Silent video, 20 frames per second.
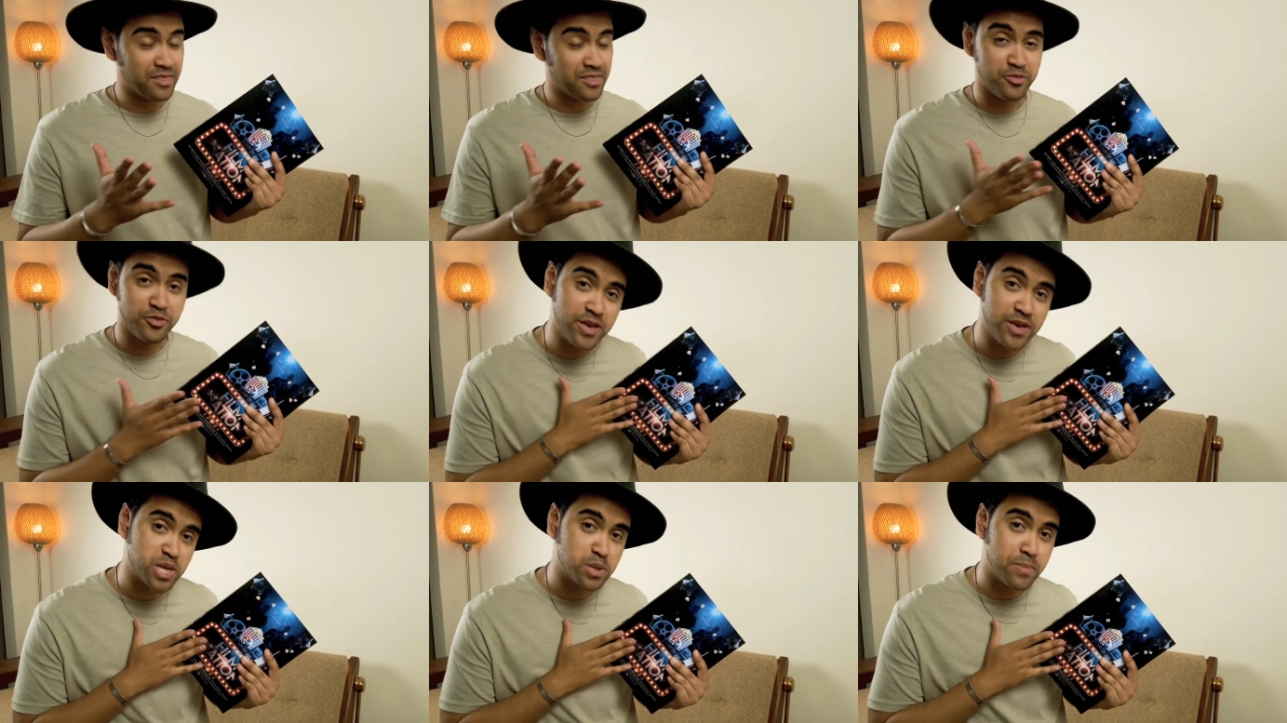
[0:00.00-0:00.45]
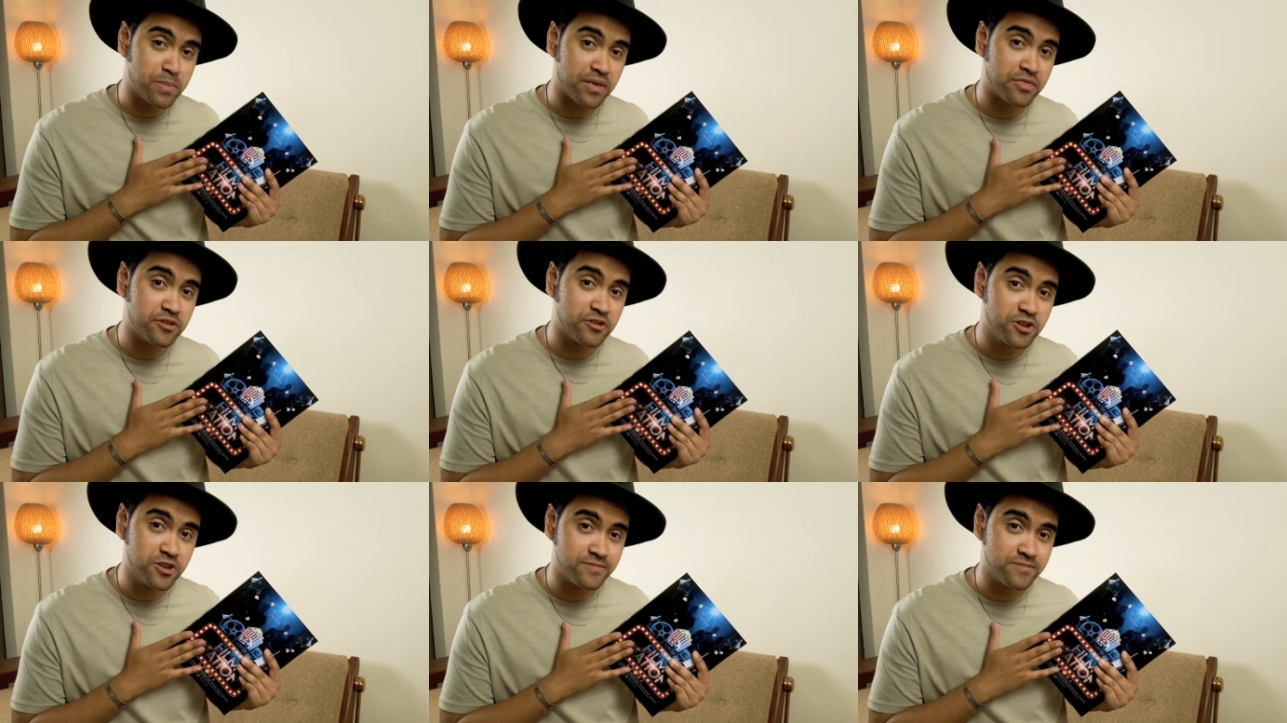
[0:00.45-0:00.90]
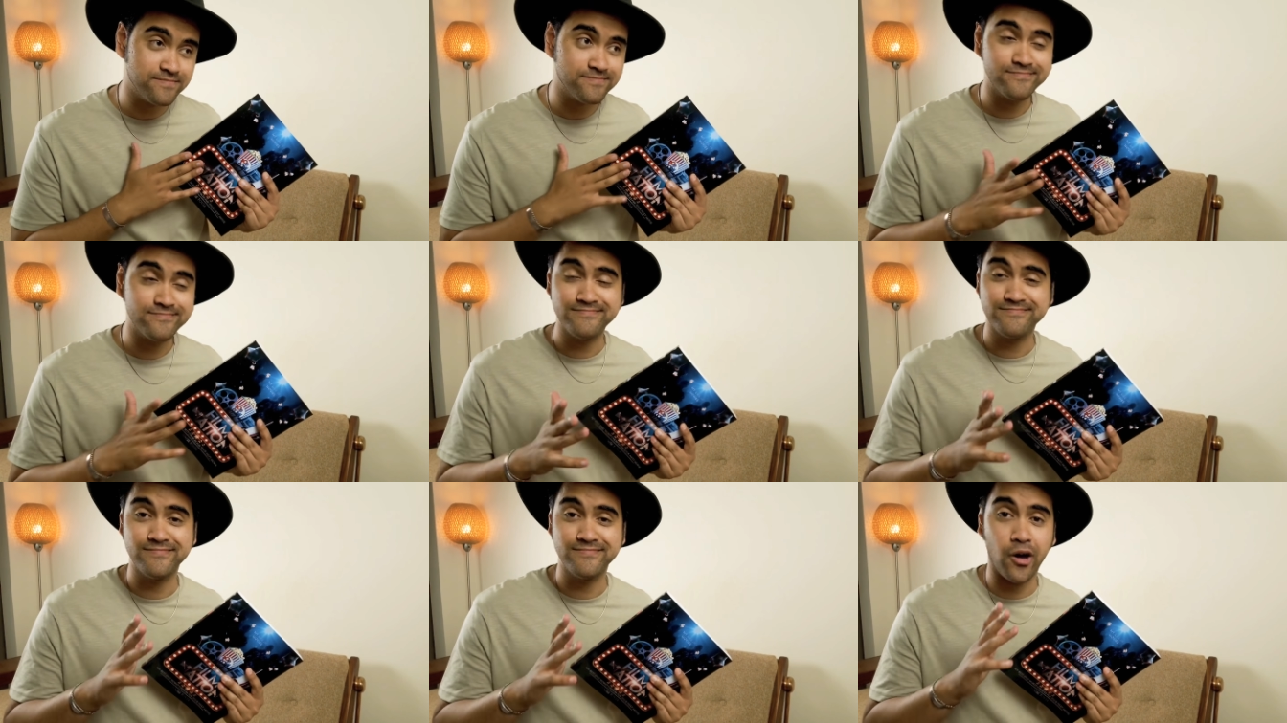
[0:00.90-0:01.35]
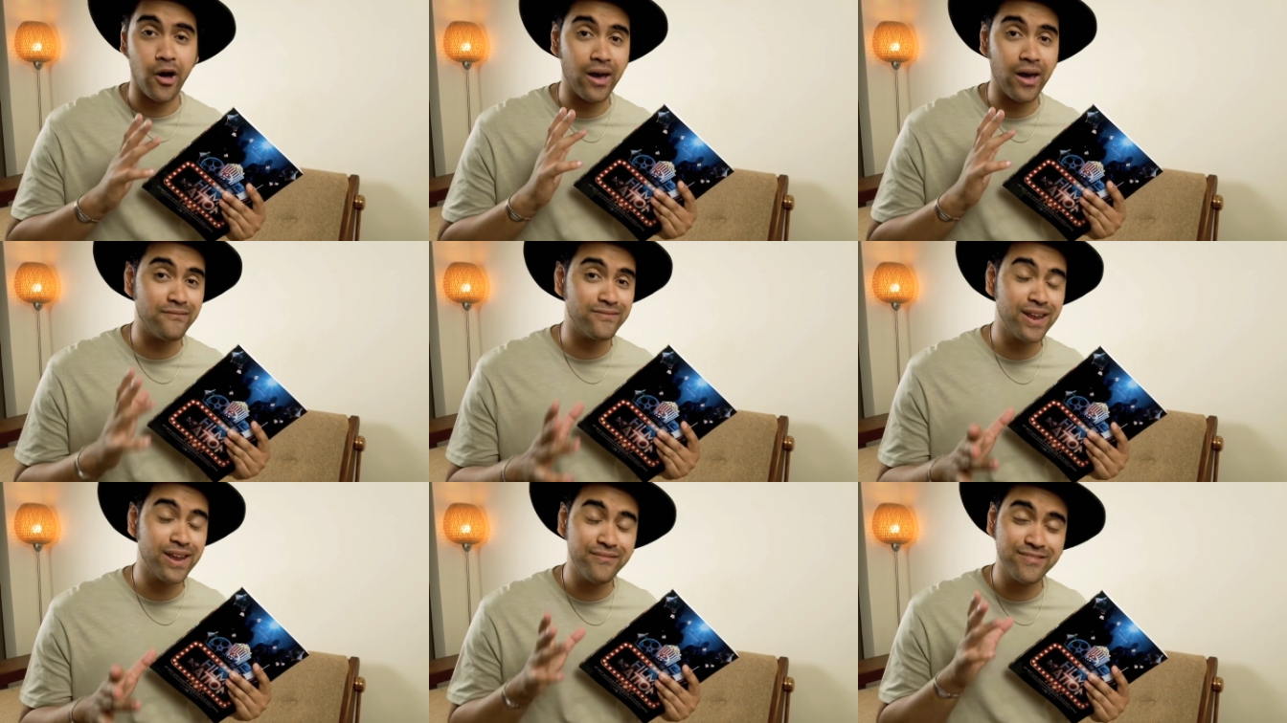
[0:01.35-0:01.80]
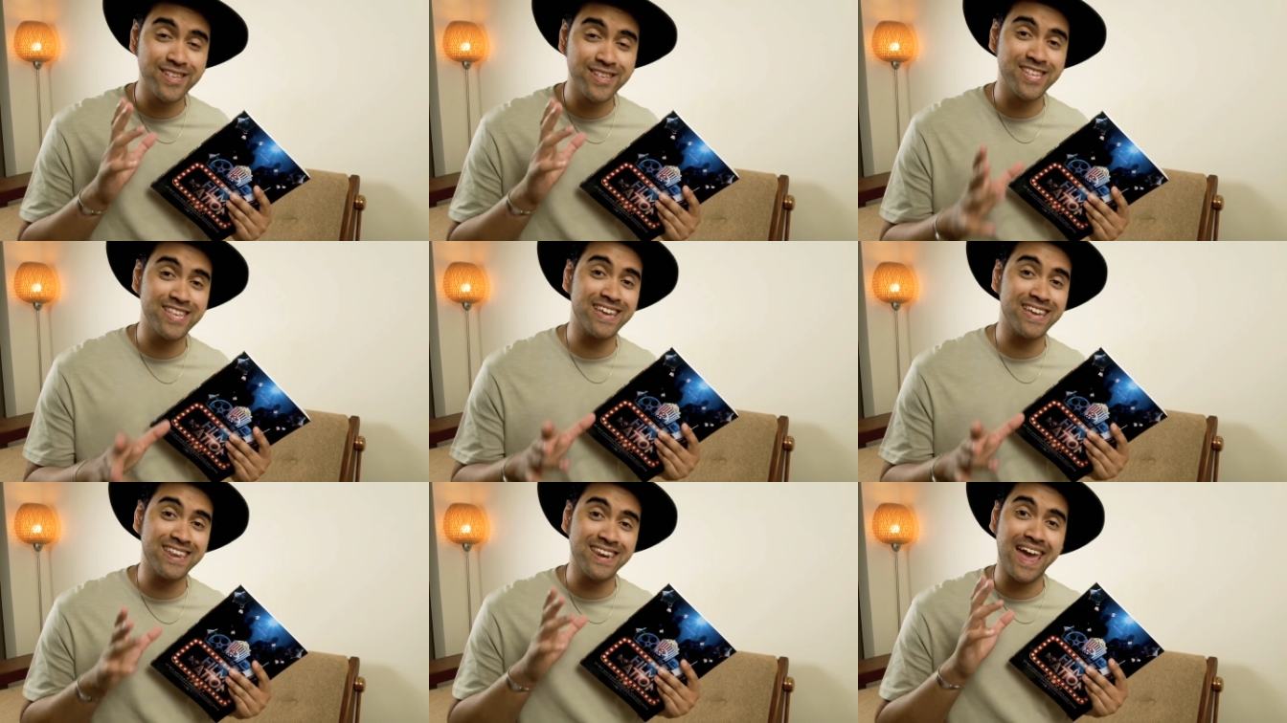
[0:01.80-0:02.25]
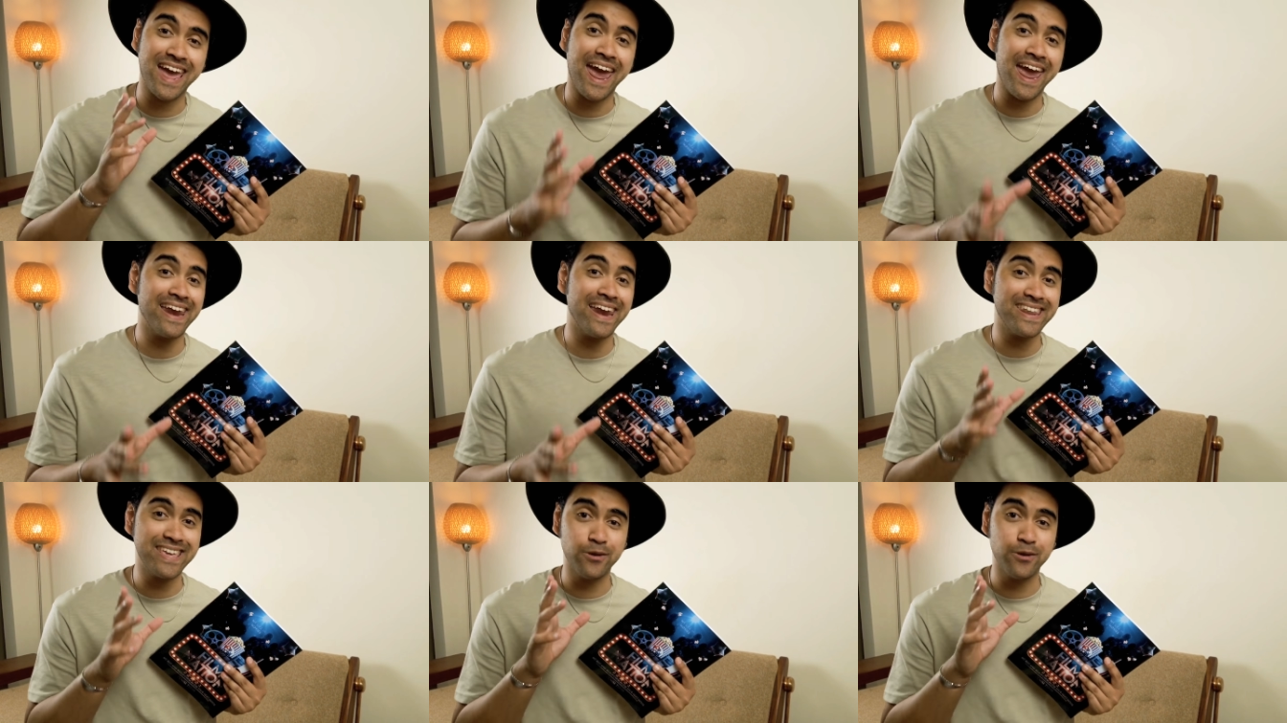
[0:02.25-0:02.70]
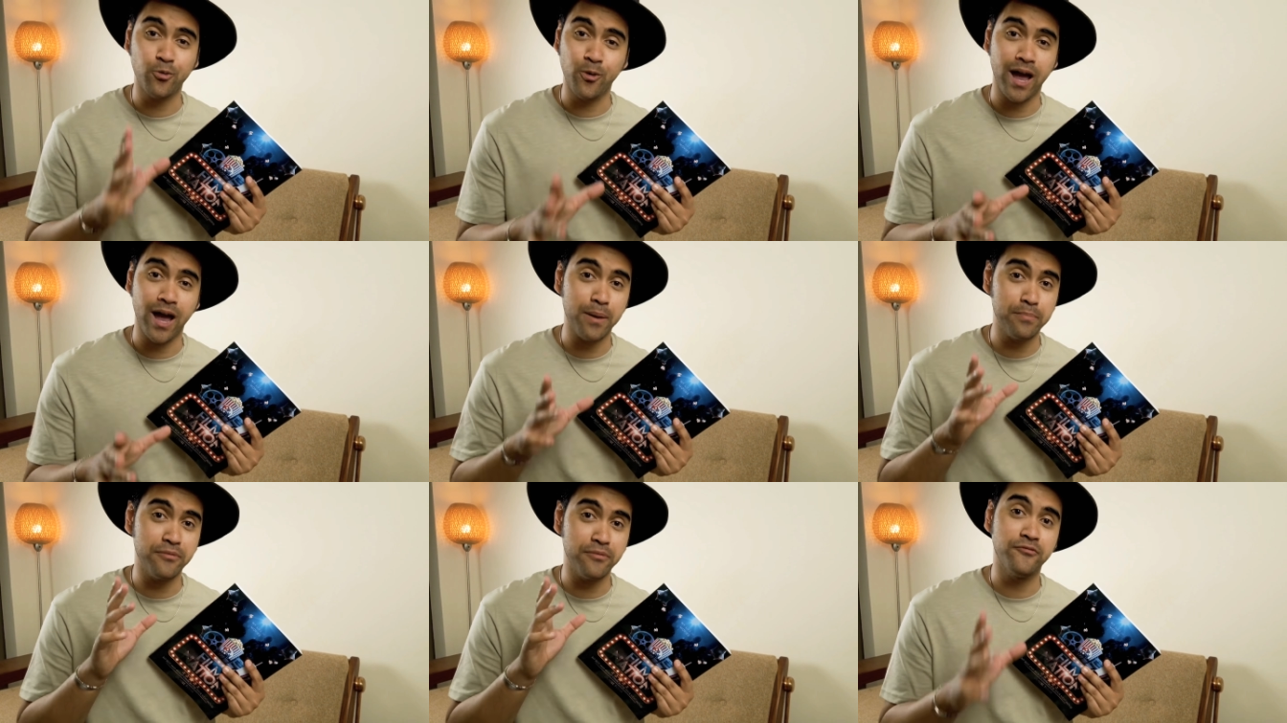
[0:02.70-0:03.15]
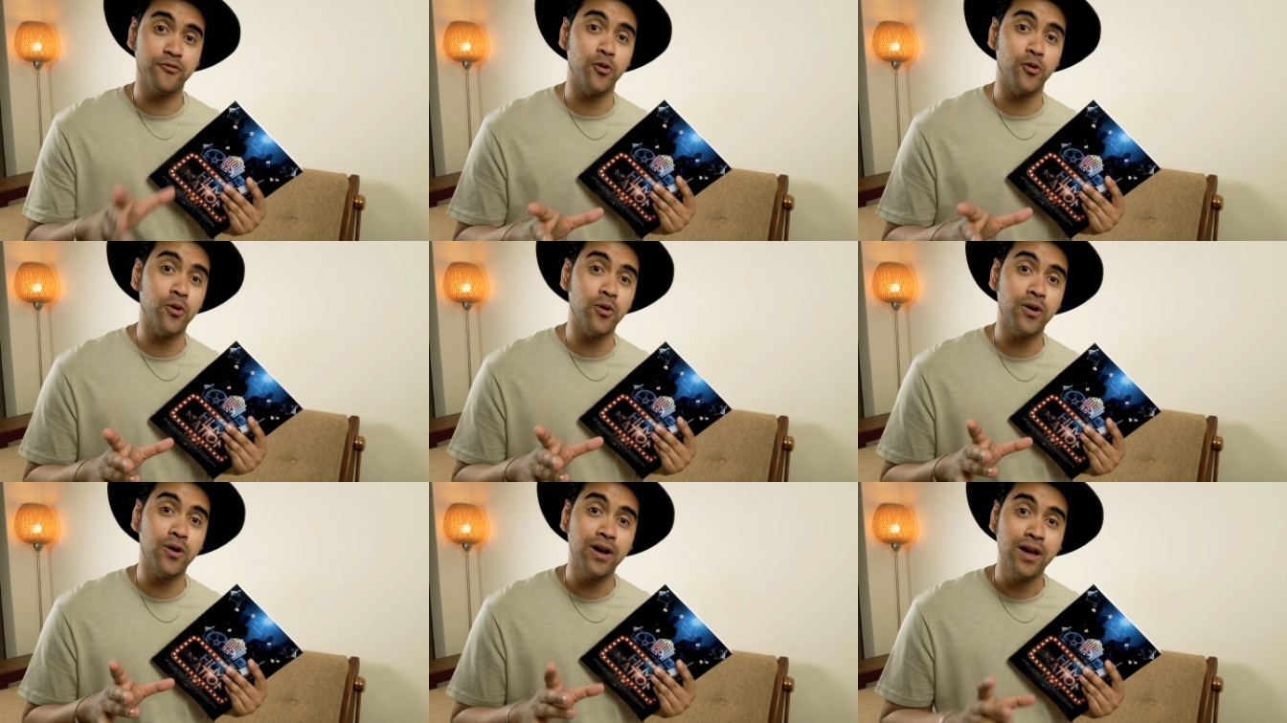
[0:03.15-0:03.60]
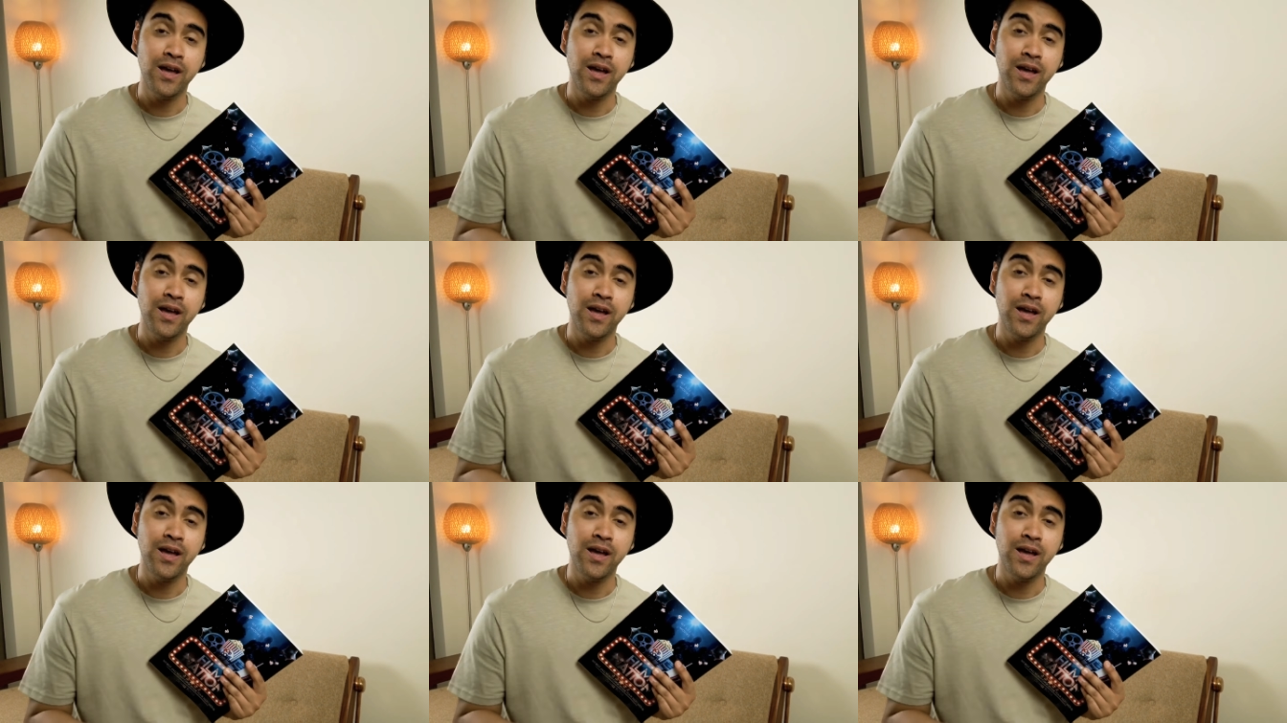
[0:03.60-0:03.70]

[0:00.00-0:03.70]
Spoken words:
This method I have never seen anywhere before.